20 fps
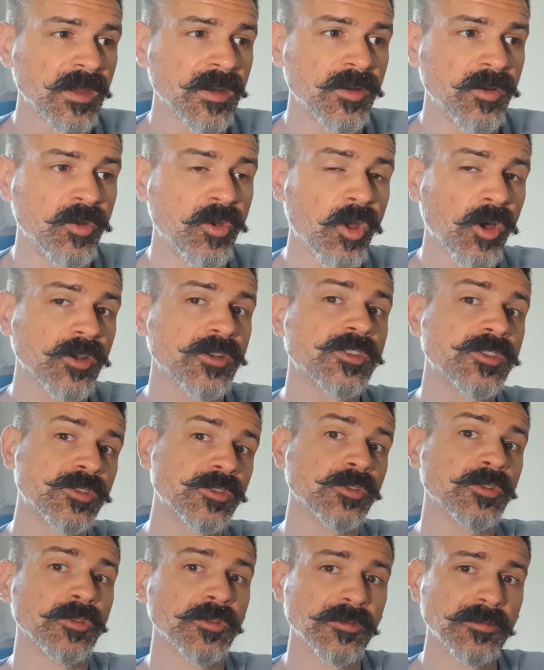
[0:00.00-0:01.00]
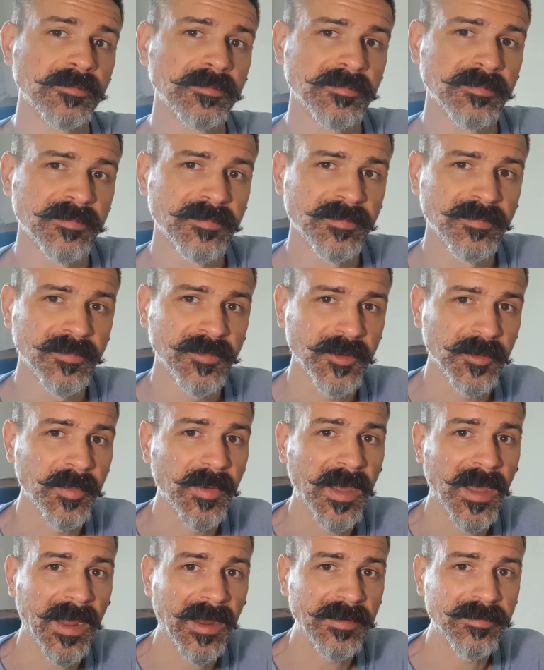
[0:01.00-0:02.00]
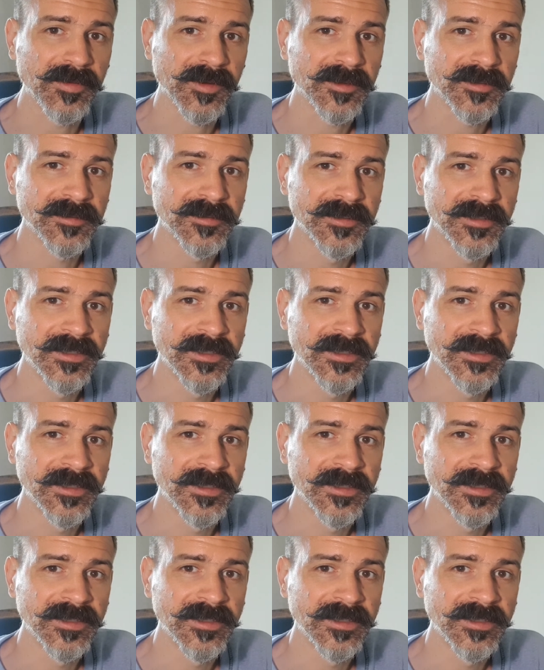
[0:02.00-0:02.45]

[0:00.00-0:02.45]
not do the behavior.